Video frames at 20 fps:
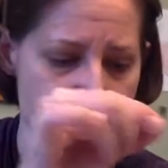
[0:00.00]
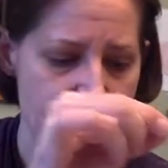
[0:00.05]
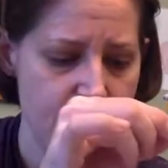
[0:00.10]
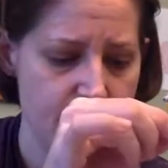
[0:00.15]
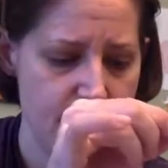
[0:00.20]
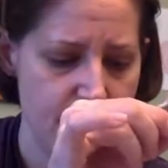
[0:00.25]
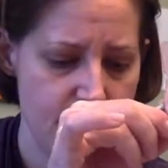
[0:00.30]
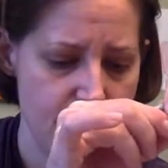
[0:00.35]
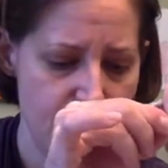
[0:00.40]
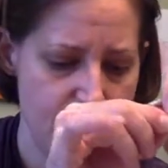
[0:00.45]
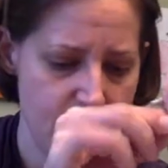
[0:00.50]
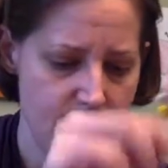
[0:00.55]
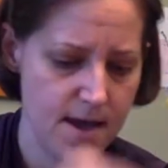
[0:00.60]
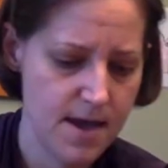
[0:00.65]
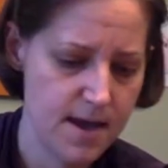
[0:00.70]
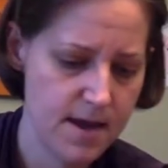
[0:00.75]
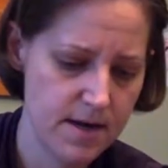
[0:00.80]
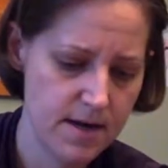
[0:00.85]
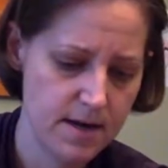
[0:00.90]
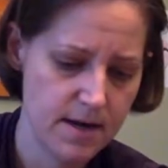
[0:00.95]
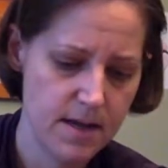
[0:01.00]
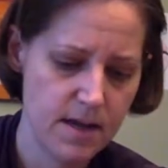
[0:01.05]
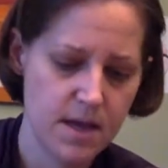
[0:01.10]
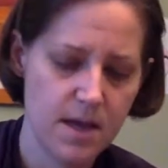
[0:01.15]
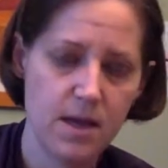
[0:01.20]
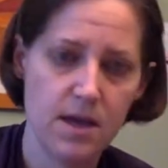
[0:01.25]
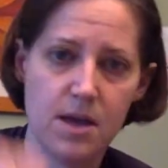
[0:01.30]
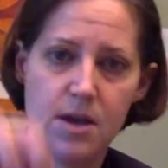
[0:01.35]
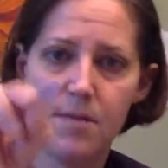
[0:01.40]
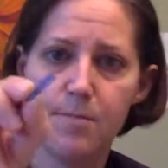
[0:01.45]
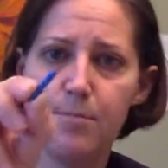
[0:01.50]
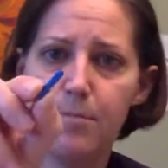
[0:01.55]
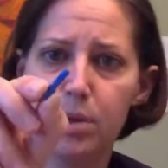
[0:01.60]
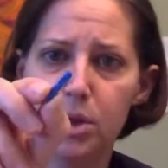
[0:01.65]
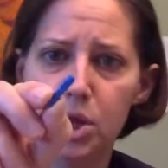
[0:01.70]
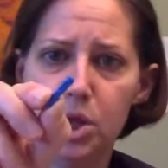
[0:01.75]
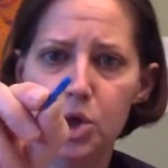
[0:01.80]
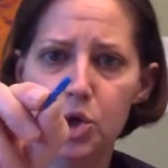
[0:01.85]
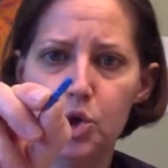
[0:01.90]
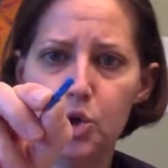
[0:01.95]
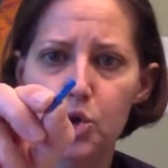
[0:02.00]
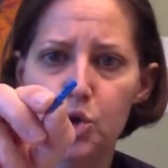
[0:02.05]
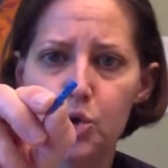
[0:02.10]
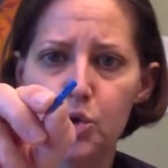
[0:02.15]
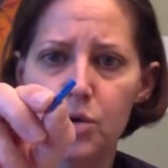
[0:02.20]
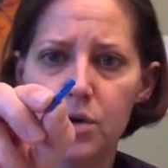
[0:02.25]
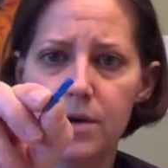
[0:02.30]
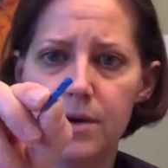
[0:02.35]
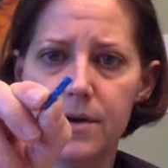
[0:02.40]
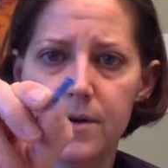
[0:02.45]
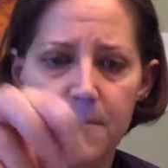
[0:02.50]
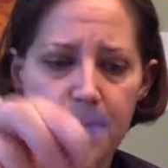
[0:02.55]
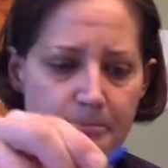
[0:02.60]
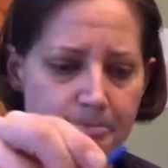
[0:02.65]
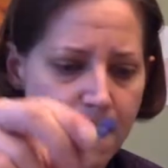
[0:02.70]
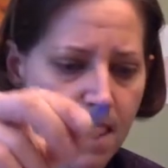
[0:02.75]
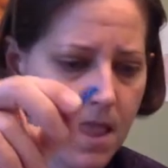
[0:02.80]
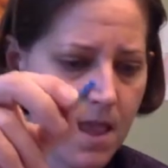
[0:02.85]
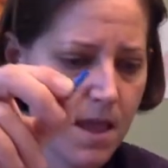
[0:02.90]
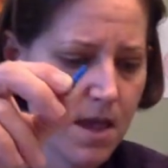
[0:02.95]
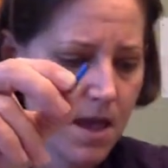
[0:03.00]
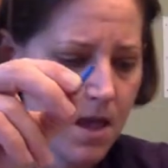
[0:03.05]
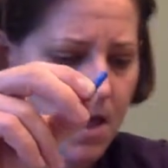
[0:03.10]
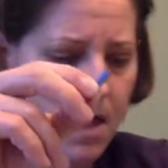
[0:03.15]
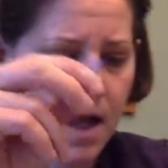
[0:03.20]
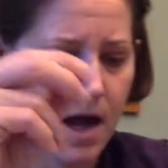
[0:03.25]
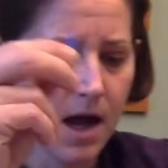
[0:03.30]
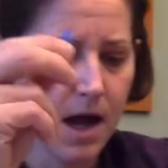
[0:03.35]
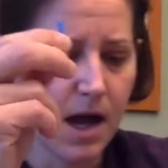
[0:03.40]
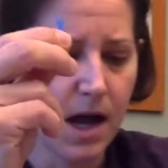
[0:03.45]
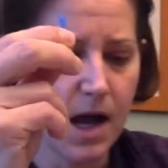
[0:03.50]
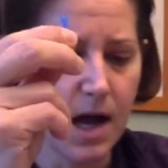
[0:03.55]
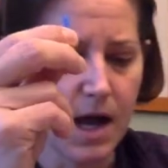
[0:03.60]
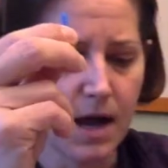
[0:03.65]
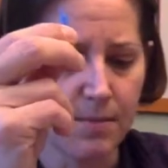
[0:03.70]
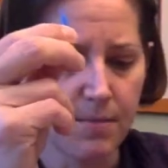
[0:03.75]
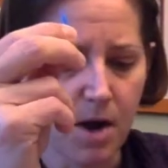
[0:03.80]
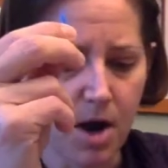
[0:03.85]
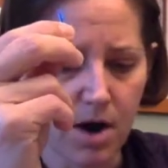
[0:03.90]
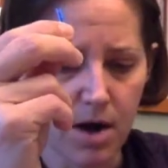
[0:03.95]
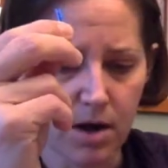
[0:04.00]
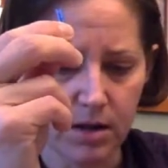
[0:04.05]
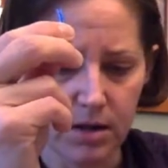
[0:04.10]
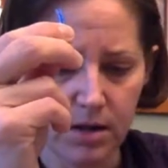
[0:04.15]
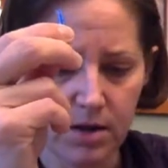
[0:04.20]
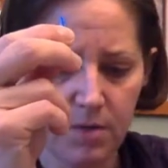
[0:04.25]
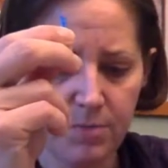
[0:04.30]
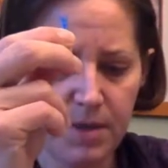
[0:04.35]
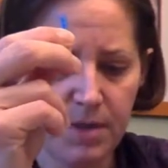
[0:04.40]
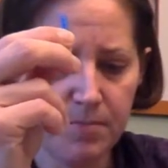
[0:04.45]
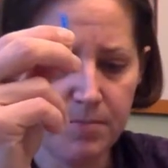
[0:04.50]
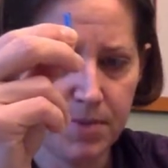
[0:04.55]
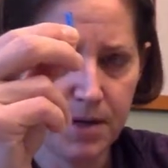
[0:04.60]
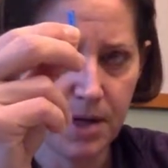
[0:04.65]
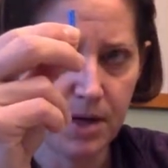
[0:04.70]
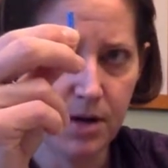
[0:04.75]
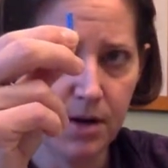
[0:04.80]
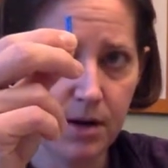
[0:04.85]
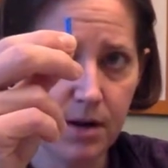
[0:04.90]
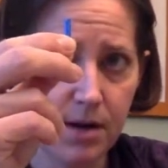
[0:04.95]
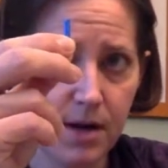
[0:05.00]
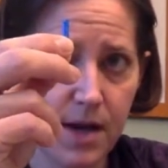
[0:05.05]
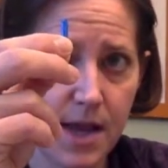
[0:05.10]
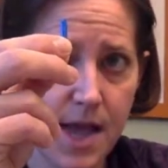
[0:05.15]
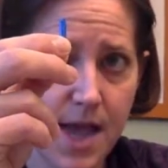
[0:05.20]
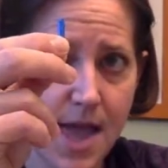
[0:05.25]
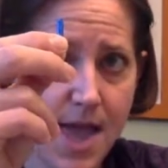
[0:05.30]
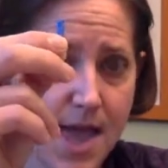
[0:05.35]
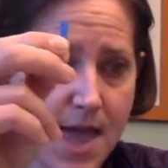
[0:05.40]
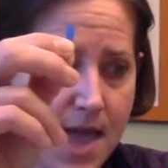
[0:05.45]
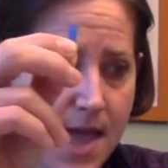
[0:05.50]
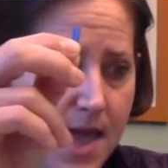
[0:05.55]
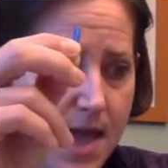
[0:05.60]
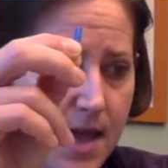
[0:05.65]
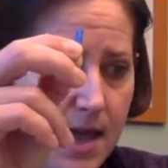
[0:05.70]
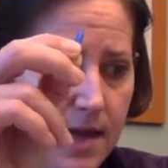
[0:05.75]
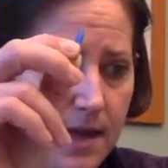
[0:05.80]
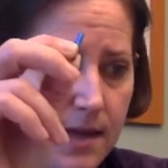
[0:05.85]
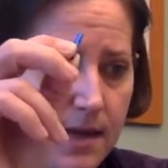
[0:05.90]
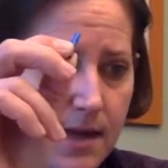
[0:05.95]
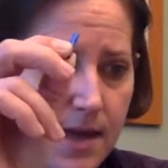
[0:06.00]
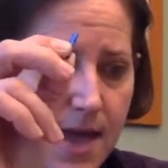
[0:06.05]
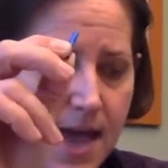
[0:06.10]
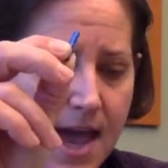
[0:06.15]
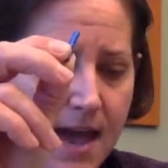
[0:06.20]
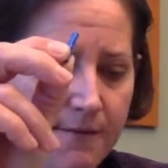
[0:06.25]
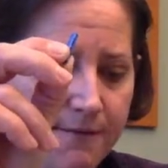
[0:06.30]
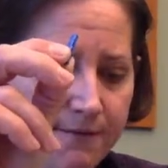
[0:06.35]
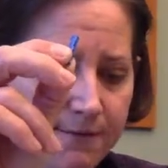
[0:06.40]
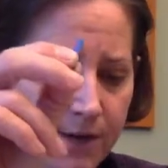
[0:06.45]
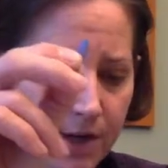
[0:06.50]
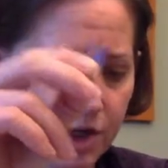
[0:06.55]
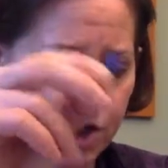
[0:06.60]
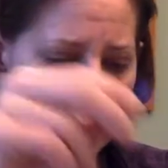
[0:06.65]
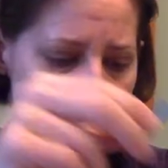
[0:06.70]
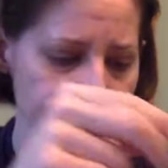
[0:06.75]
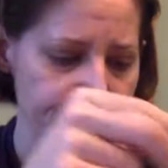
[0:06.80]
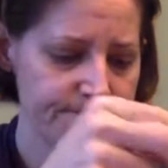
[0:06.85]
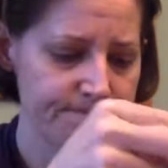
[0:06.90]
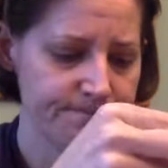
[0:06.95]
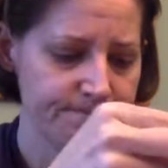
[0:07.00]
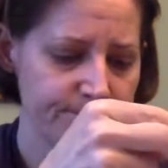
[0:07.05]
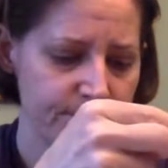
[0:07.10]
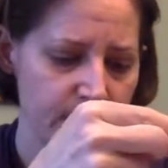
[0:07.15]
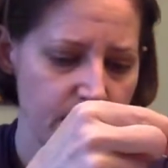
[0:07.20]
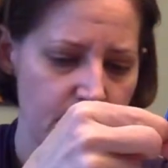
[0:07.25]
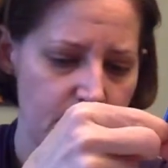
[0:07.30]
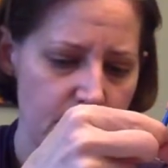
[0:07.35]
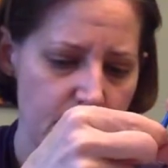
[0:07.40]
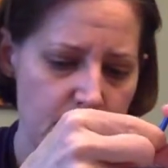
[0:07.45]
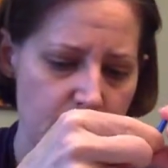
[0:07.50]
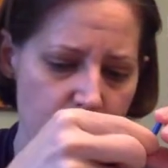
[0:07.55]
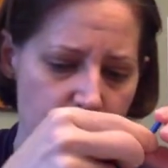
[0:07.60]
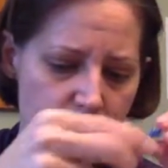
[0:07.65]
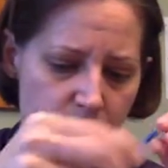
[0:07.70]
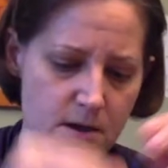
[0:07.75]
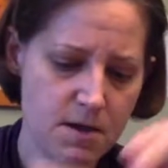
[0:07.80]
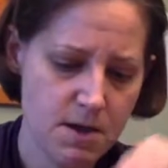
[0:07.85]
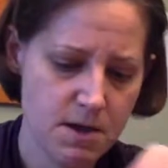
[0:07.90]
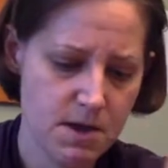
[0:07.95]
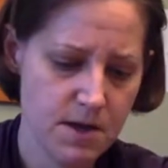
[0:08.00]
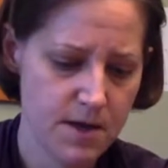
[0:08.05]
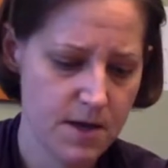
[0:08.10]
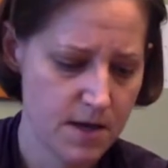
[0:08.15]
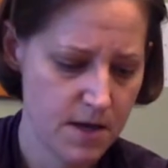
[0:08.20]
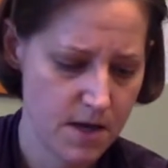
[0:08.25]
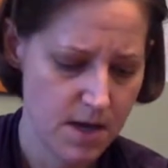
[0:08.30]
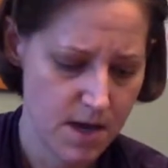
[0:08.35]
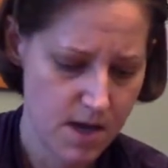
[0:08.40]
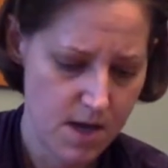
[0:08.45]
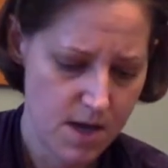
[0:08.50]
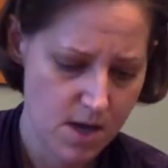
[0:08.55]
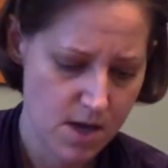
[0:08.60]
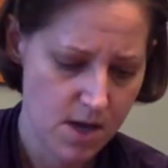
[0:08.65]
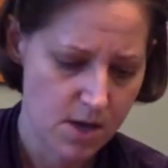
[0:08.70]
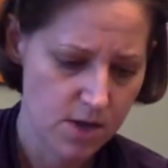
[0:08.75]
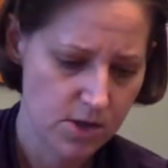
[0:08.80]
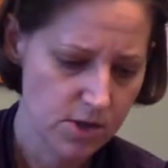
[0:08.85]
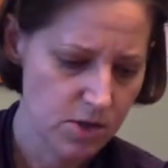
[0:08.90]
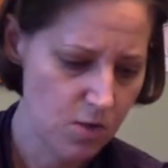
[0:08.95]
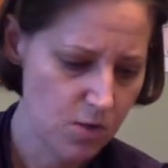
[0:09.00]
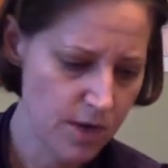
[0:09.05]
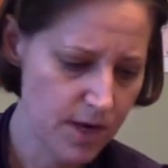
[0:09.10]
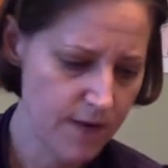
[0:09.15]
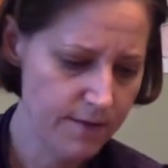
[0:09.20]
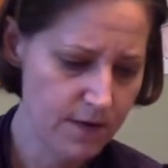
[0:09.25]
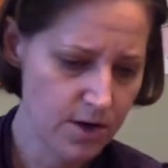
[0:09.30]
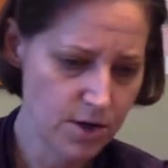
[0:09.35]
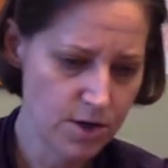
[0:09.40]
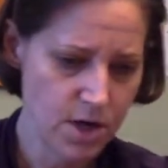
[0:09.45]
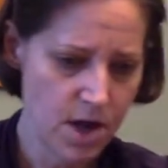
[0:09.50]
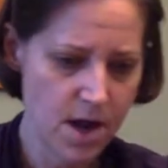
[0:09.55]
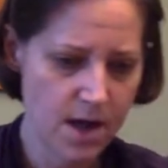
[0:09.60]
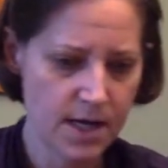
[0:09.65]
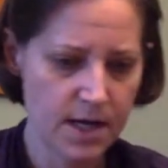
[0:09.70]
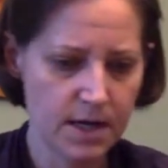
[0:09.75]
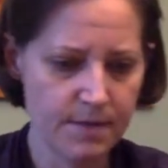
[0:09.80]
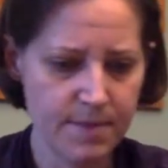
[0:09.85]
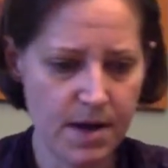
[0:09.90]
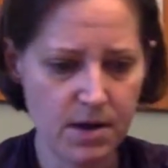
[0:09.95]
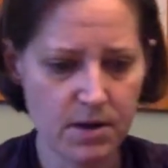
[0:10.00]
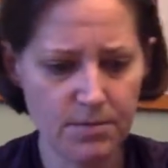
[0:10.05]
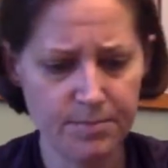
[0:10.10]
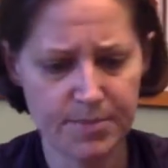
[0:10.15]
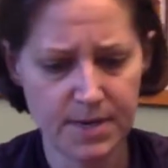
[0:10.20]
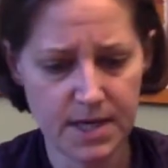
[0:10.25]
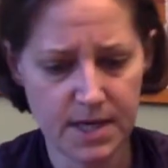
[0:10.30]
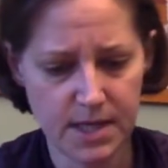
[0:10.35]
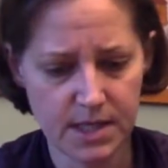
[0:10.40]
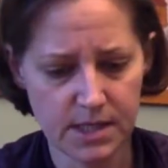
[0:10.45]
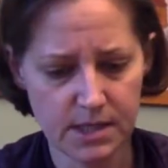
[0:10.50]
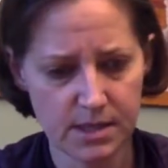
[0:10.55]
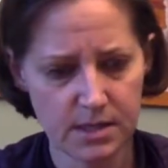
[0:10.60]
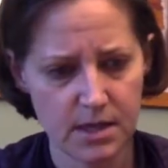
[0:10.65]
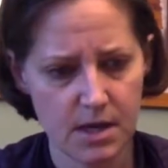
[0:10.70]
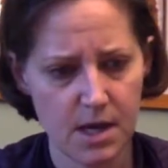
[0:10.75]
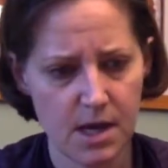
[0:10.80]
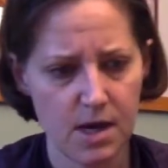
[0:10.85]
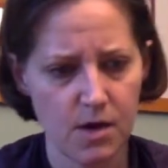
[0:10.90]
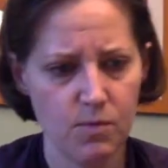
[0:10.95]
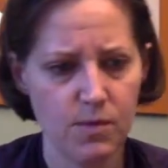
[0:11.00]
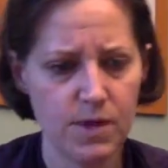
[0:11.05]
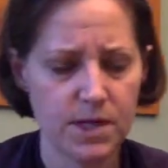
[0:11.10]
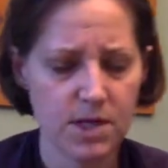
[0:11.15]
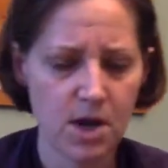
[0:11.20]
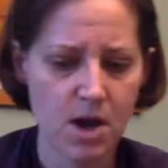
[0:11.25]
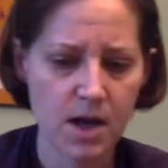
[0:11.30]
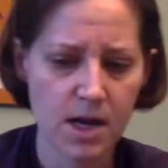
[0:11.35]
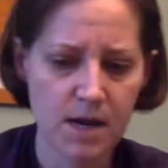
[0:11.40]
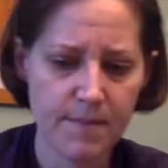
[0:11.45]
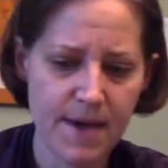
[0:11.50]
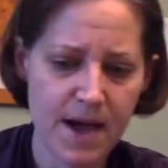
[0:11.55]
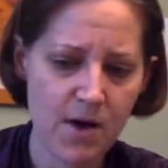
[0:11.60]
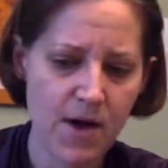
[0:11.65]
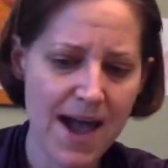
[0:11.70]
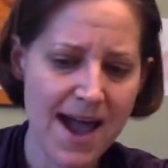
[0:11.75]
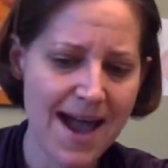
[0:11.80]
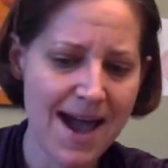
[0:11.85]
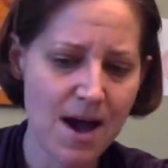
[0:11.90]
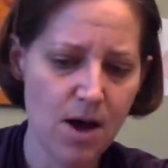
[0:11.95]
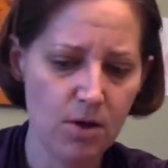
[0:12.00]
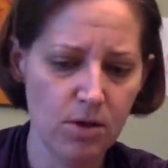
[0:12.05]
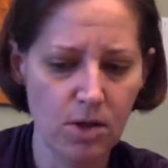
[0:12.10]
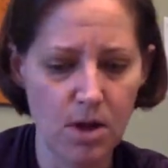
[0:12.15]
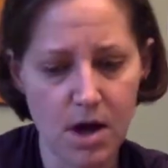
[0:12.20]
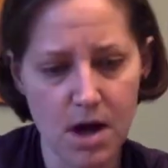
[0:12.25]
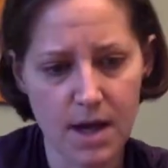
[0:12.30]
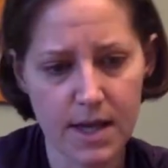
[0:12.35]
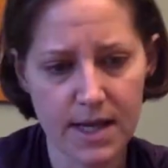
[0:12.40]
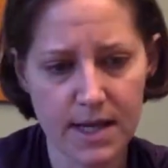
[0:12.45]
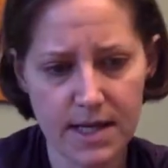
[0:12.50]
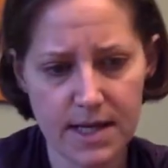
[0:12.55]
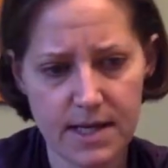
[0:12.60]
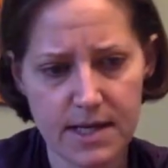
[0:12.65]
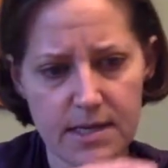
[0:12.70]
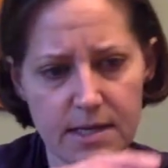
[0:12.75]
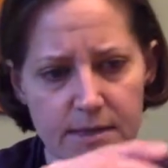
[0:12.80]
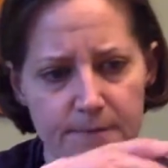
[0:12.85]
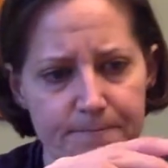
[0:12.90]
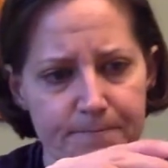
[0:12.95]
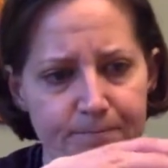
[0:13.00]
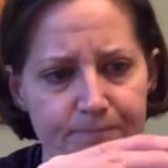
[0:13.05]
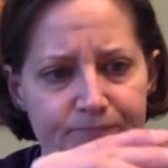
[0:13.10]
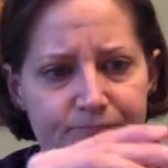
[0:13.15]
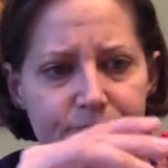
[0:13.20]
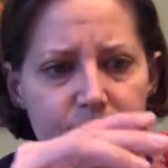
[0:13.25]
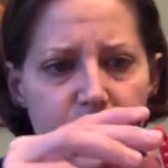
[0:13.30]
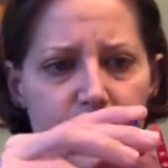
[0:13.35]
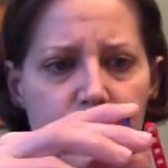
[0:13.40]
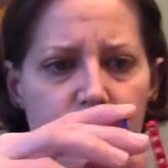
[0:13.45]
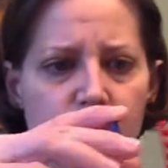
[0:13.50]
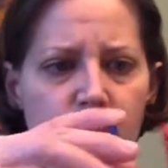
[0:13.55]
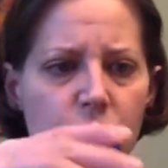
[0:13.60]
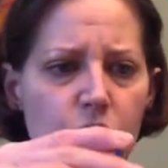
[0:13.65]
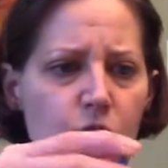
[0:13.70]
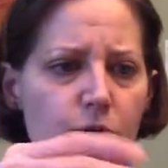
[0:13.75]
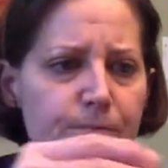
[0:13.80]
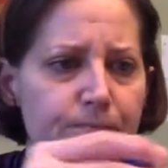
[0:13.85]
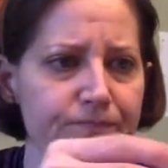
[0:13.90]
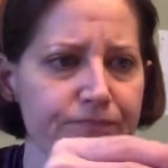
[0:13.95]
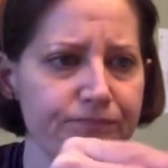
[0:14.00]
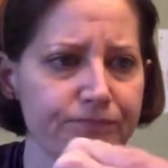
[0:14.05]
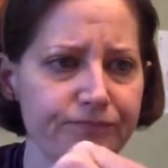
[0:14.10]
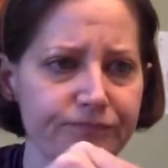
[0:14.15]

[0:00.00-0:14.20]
and blue are a little bit bigger and have friction, okay? So whenever you're talking about a piece, we talk about how long it is. So